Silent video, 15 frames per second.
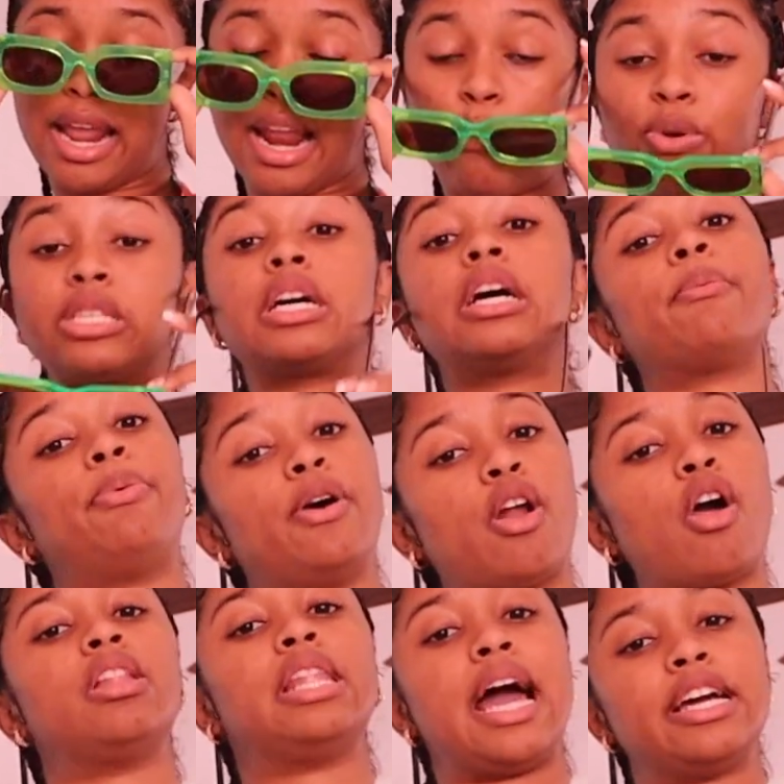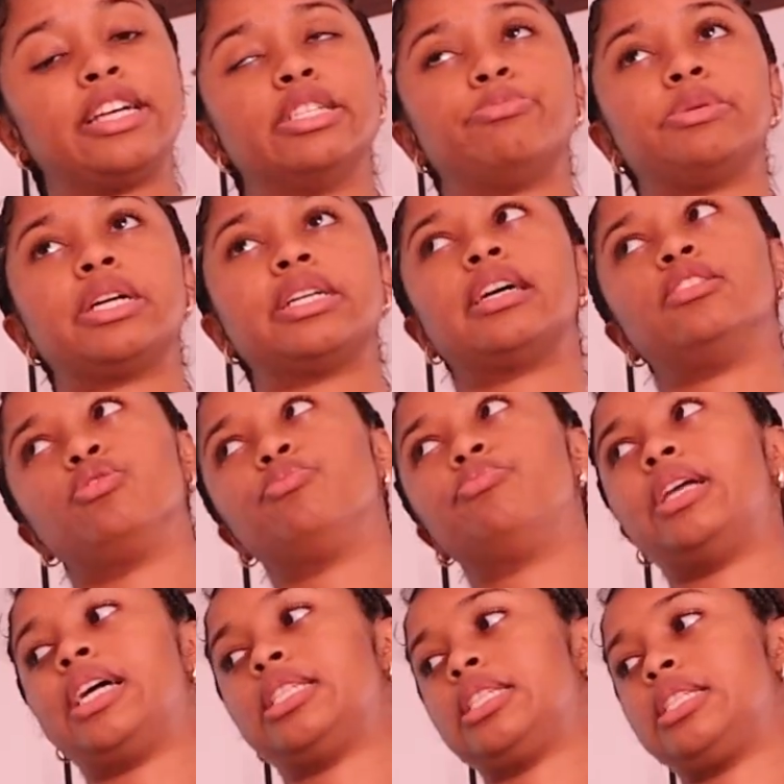And I was gonna put on lashes because I do
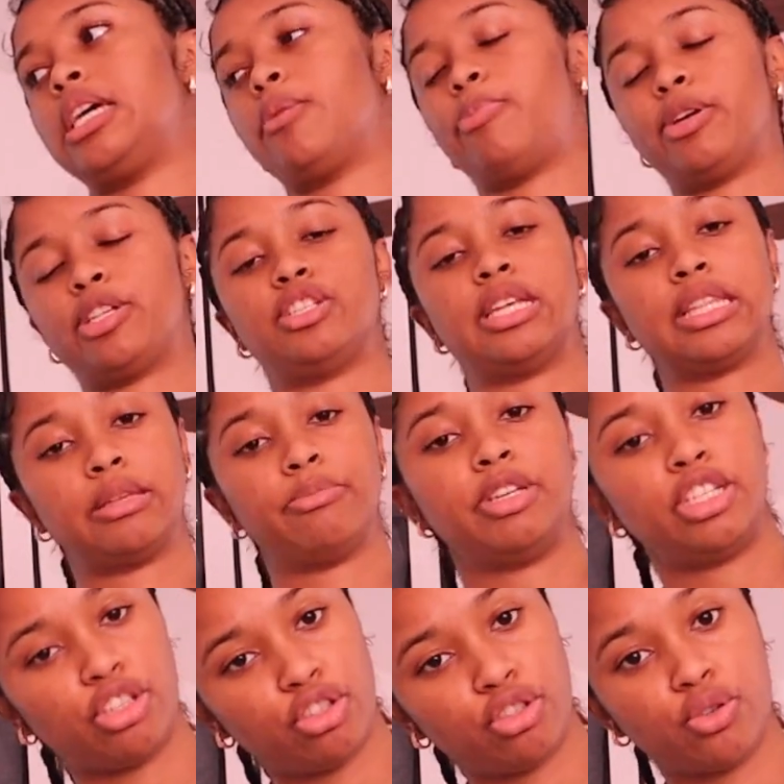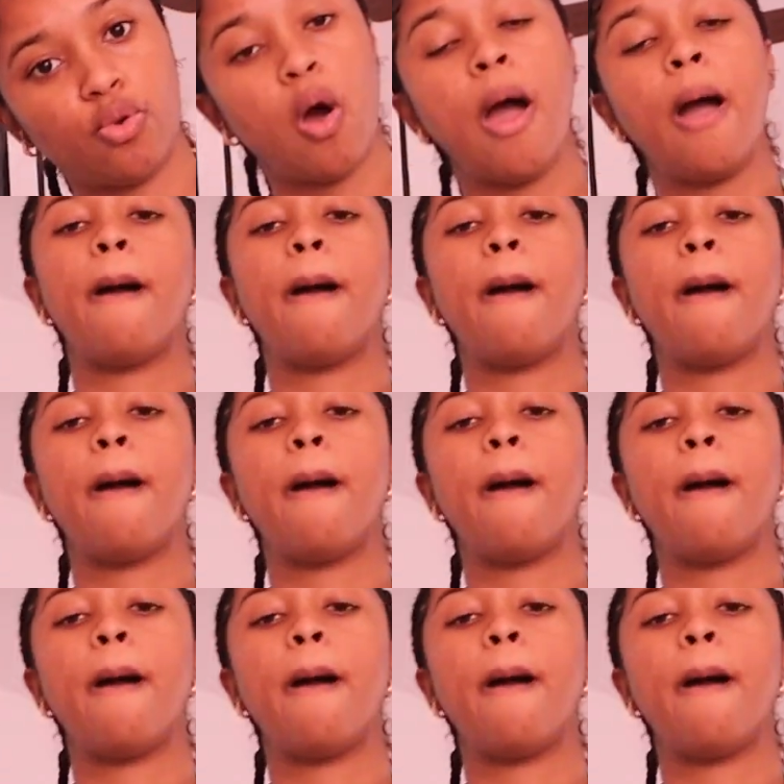plan to take pictures at the beach too,